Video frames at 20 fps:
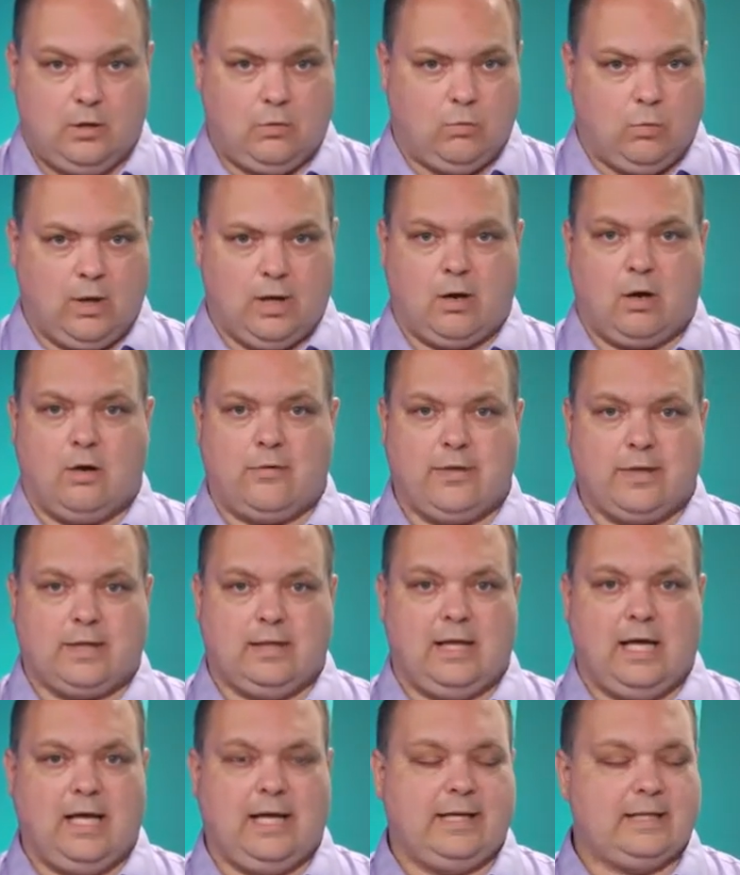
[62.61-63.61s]
What are the
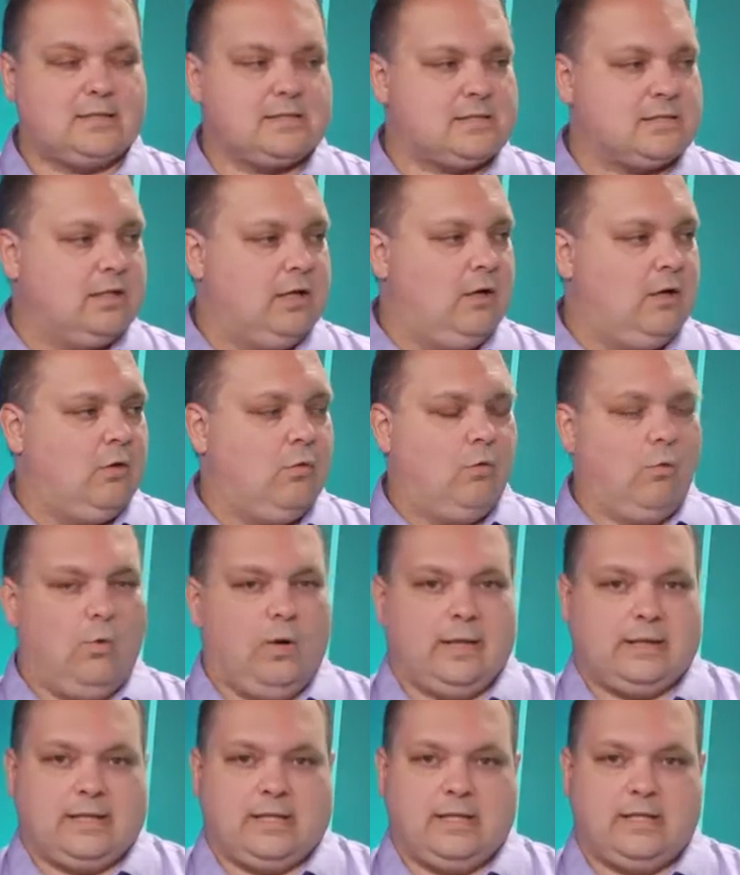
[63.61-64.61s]
clients?
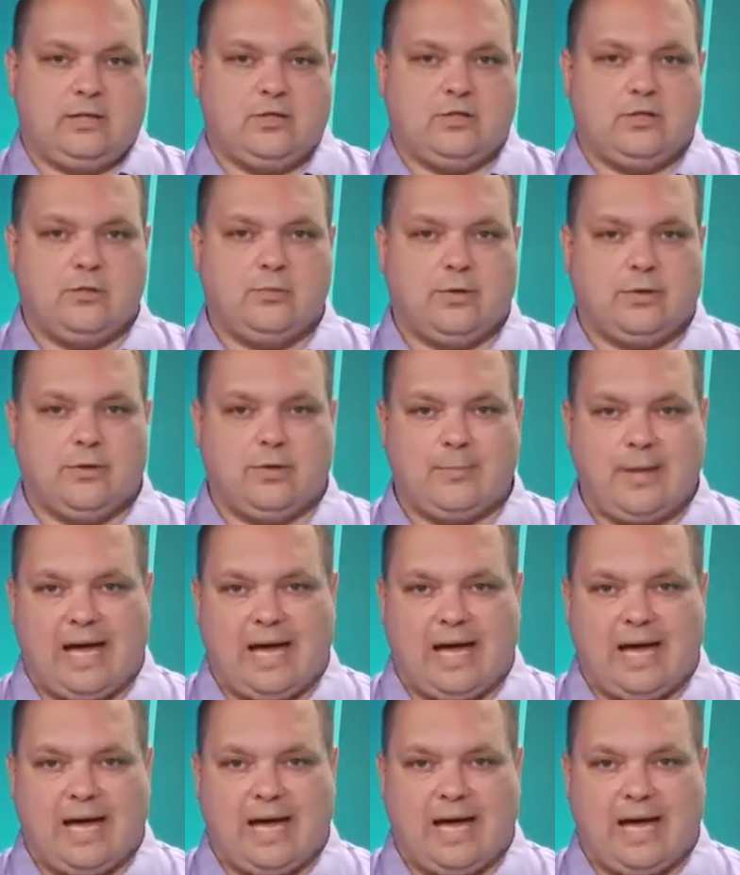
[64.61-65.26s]
What can you do with them?